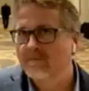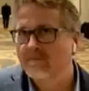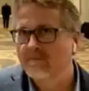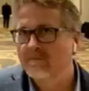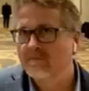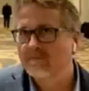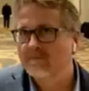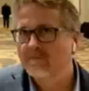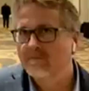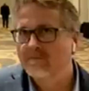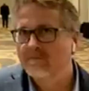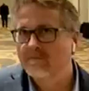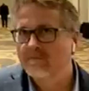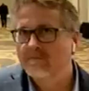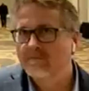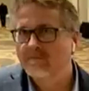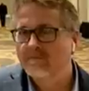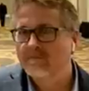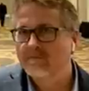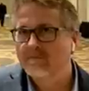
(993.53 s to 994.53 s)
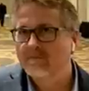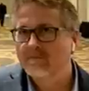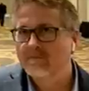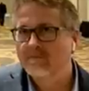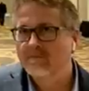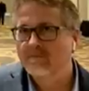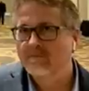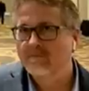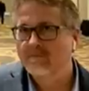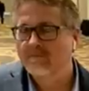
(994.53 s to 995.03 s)

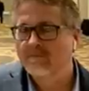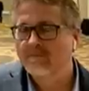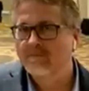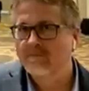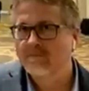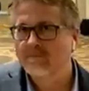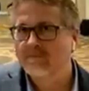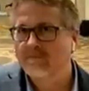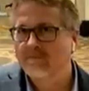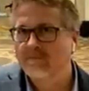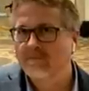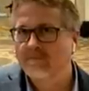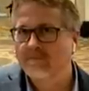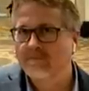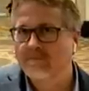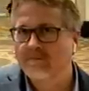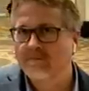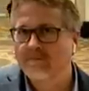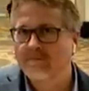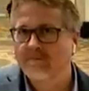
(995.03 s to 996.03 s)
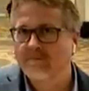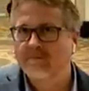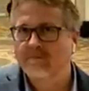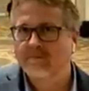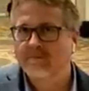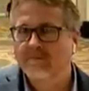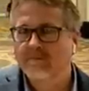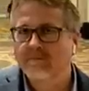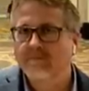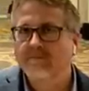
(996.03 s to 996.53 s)

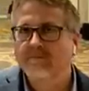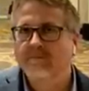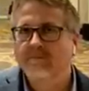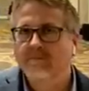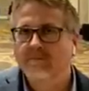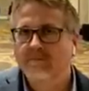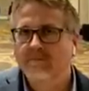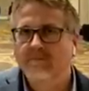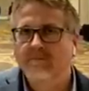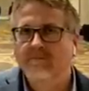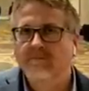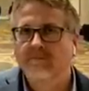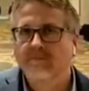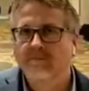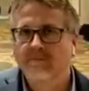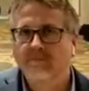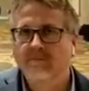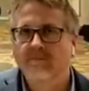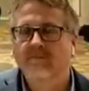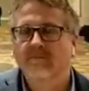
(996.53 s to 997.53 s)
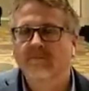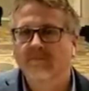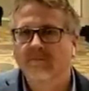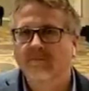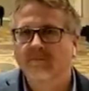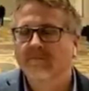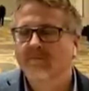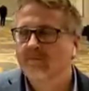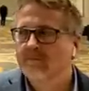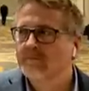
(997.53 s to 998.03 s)

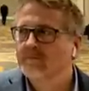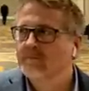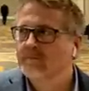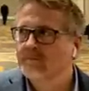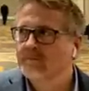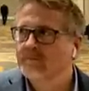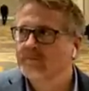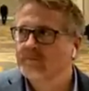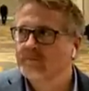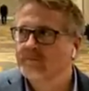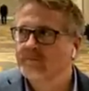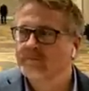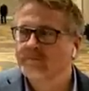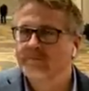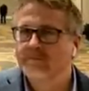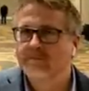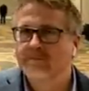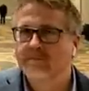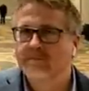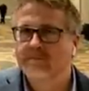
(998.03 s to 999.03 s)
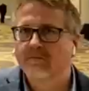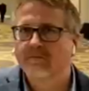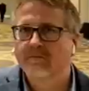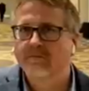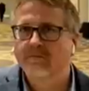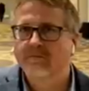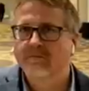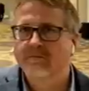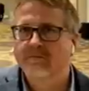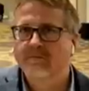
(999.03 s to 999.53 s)

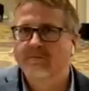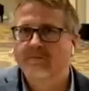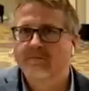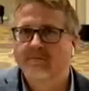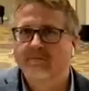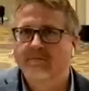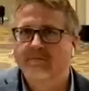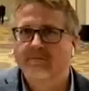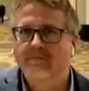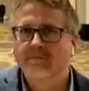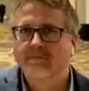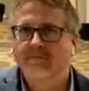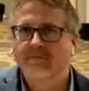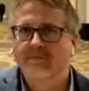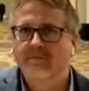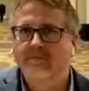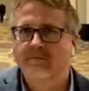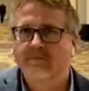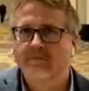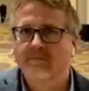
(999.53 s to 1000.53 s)
This person isn't speaking.